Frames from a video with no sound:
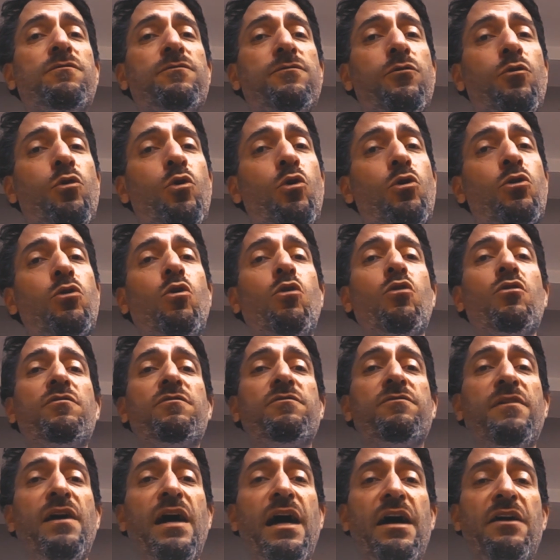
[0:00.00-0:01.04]
4 or
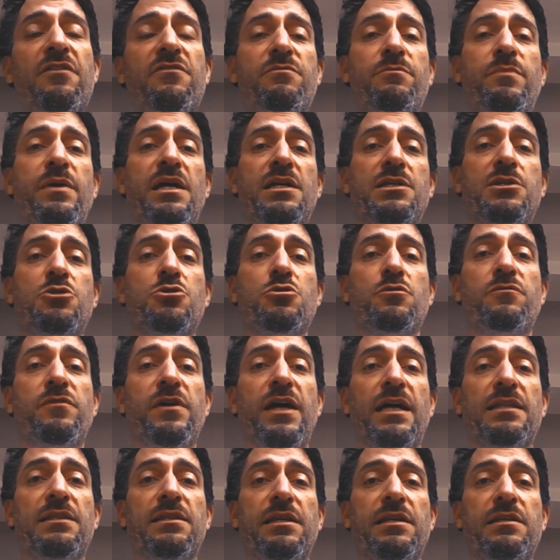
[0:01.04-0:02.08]
5 pages of
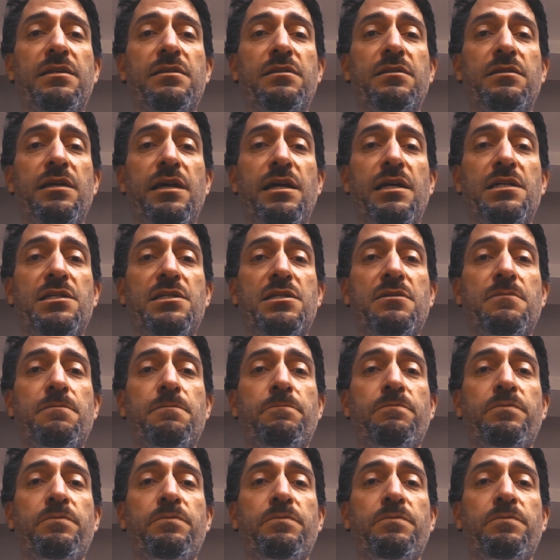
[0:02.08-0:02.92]
handwritten text.